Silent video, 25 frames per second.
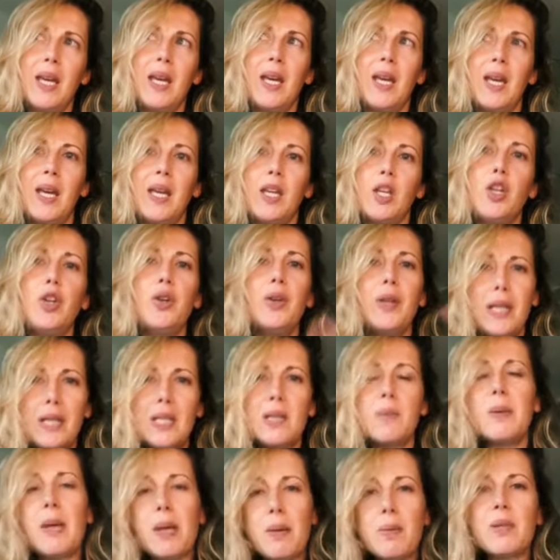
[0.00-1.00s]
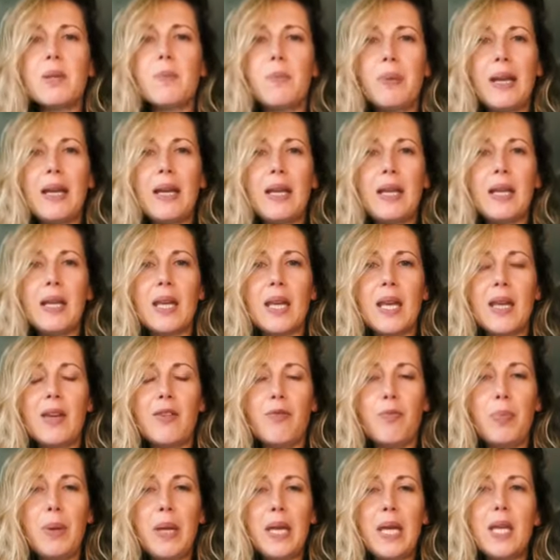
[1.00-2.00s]
you need to be able to play in the key
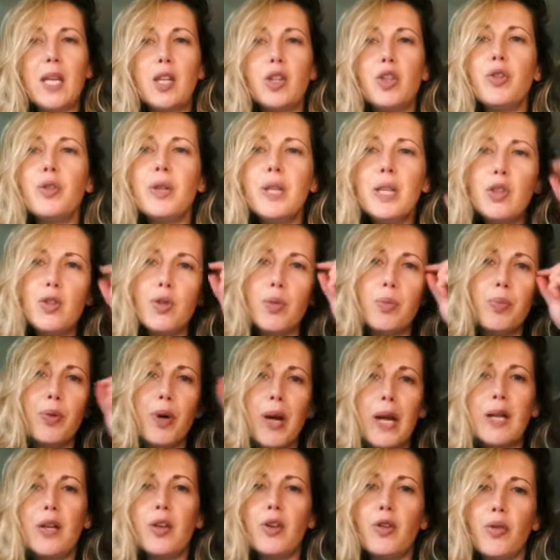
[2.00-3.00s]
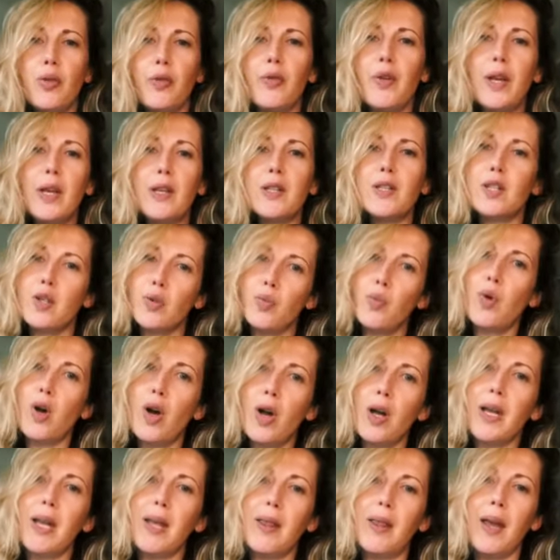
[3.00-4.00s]
of B, and you need your brain and your fingers to
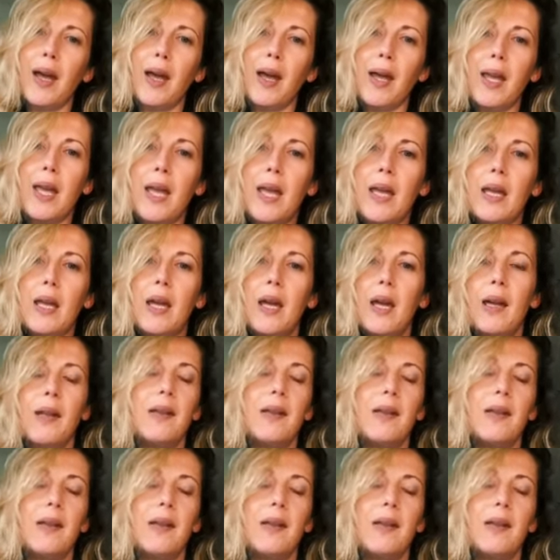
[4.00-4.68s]
work in that key.